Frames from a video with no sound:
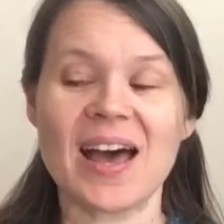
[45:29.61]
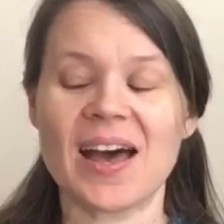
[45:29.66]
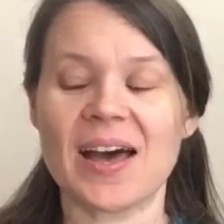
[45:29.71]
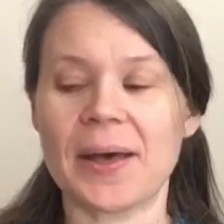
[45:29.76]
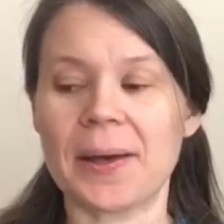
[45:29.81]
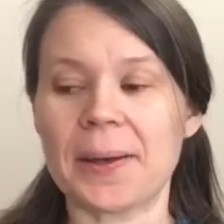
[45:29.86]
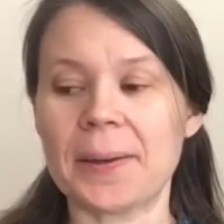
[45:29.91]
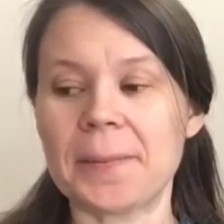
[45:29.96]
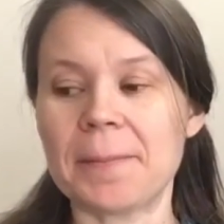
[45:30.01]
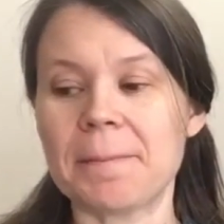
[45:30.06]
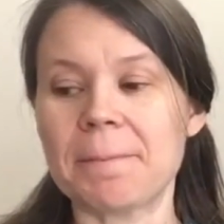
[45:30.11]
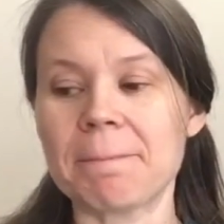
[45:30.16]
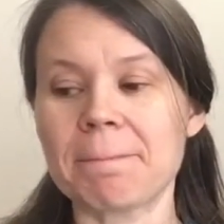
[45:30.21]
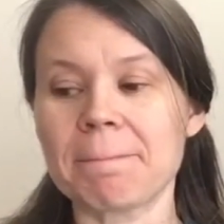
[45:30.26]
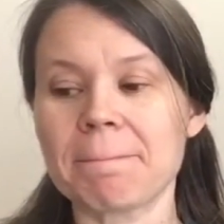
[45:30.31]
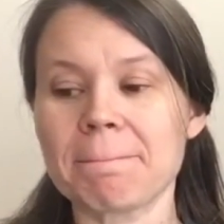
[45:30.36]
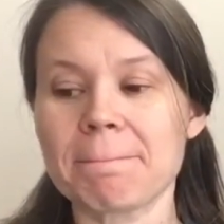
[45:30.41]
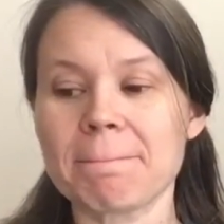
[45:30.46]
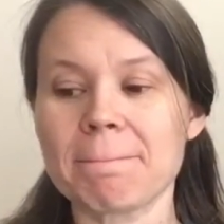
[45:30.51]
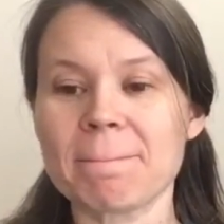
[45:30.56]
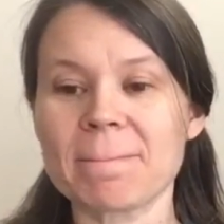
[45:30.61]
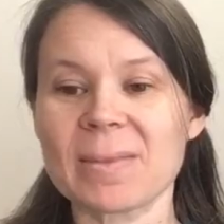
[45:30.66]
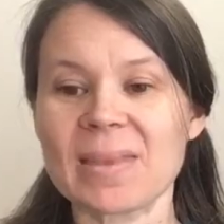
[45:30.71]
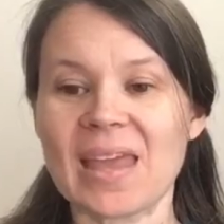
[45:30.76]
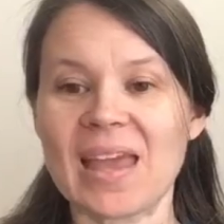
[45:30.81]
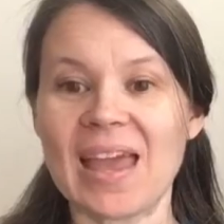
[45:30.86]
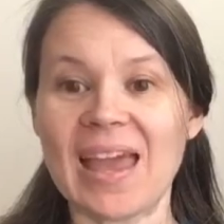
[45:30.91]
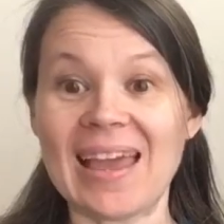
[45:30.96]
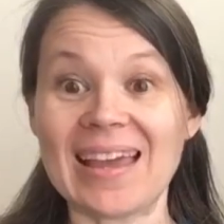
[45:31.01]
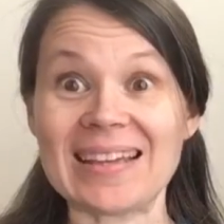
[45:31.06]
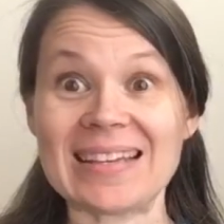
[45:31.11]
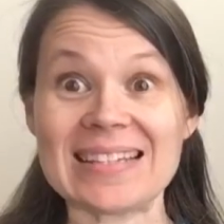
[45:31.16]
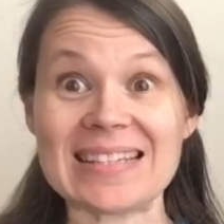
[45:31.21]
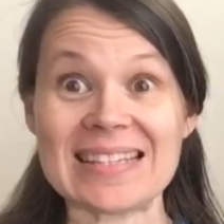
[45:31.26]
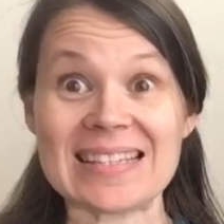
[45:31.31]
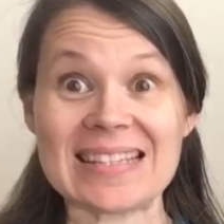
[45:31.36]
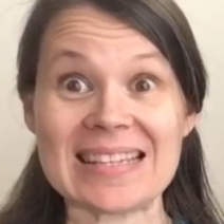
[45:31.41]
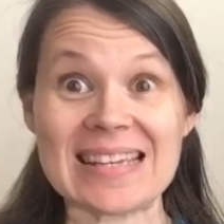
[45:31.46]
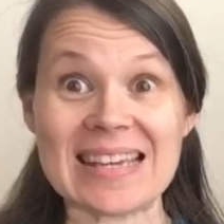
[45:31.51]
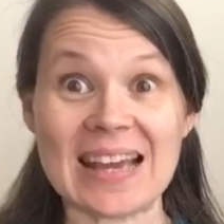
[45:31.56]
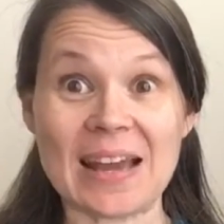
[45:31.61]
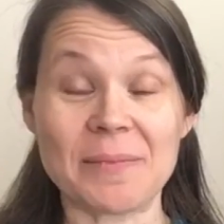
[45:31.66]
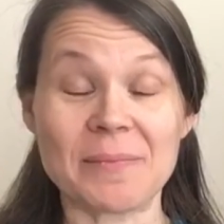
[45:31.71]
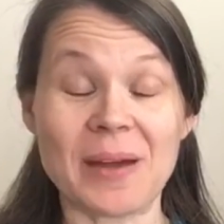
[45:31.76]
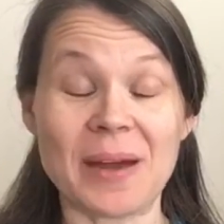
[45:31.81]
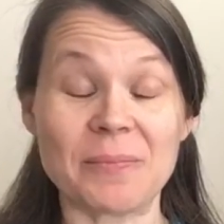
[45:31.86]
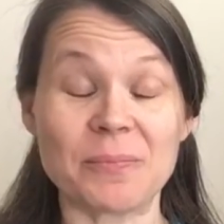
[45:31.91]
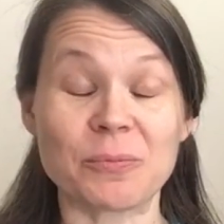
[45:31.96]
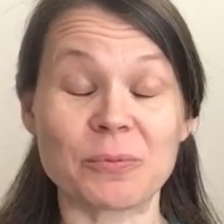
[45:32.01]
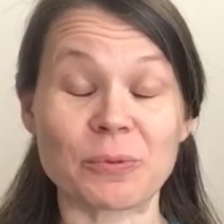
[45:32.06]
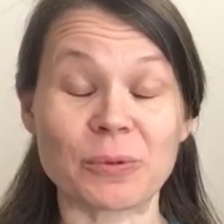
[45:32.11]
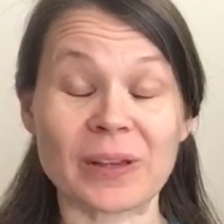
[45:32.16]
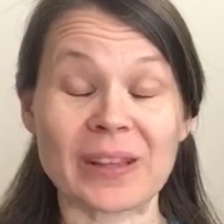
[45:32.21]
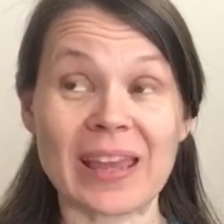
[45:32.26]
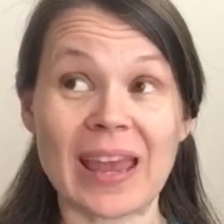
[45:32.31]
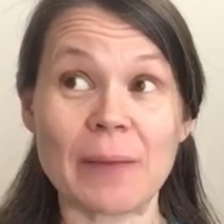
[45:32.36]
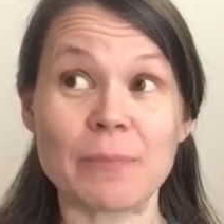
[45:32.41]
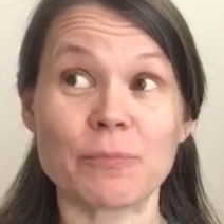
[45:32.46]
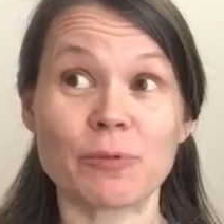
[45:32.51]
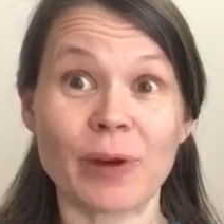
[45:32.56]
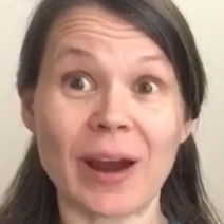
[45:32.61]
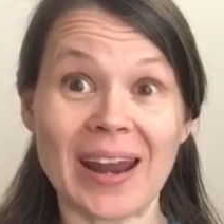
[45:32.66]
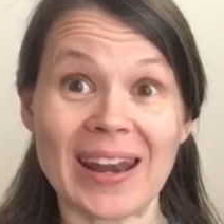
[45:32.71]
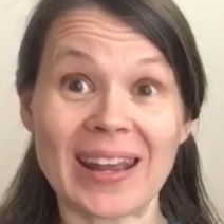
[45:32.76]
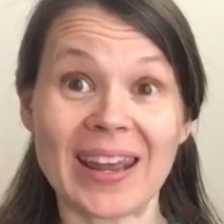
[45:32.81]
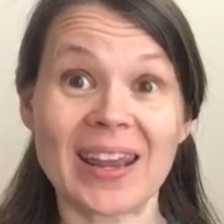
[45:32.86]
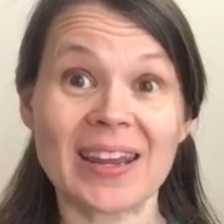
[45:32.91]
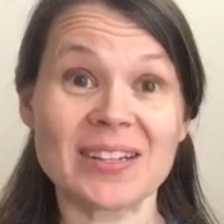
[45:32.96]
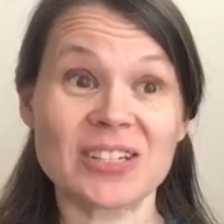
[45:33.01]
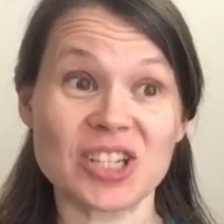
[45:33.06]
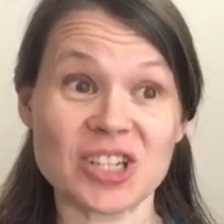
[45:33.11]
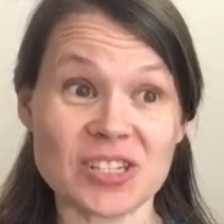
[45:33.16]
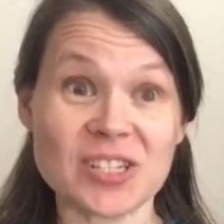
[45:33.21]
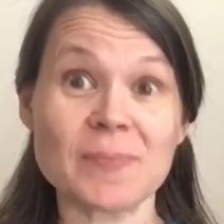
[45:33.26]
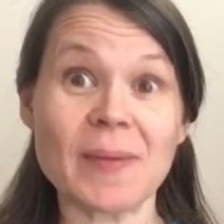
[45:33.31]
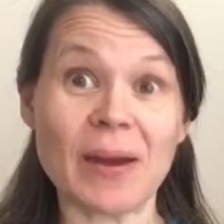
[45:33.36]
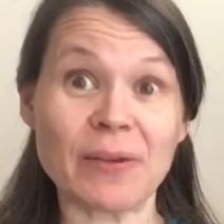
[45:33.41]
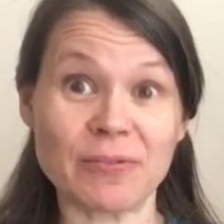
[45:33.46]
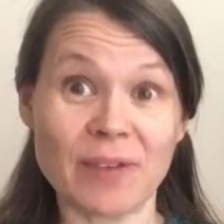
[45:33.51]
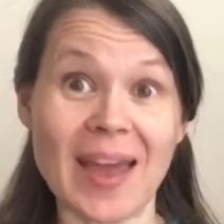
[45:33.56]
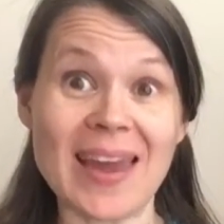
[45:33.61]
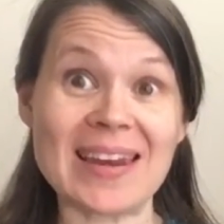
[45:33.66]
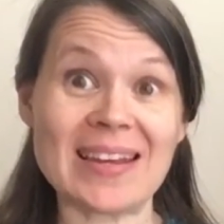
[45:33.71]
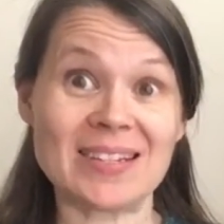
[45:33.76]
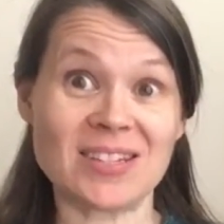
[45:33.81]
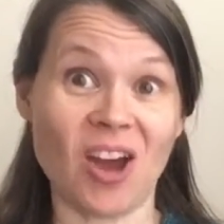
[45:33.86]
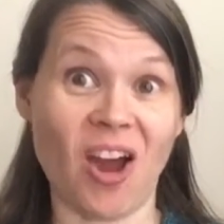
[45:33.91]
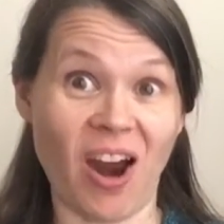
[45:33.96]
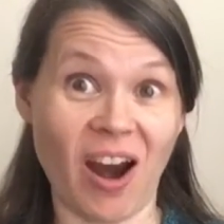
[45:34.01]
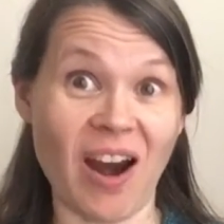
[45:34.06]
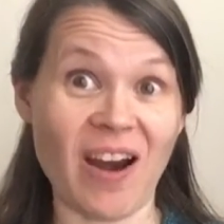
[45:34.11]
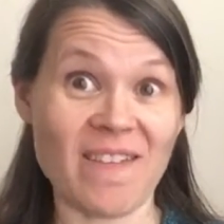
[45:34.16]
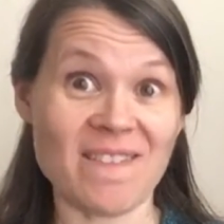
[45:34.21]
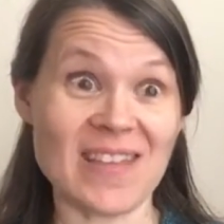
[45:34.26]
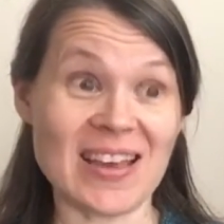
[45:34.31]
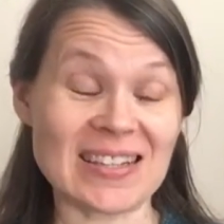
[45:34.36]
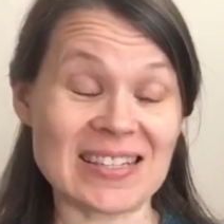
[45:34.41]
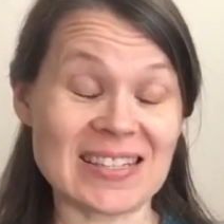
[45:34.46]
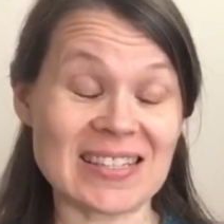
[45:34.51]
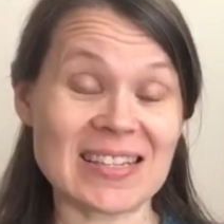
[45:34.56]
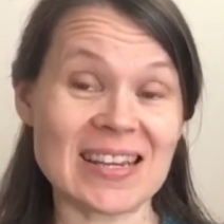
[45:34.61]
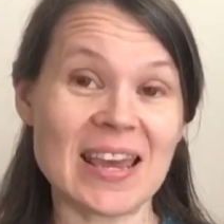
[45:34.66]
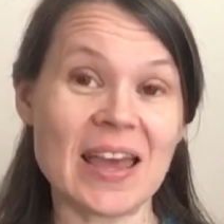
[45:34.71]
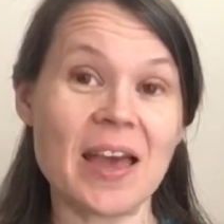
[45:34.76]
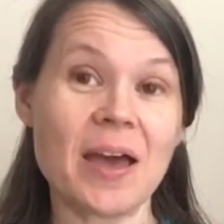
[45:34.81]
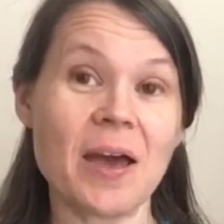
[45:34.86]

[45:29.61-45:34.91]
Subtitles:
And seeing, I'm ready, just about ready to harvest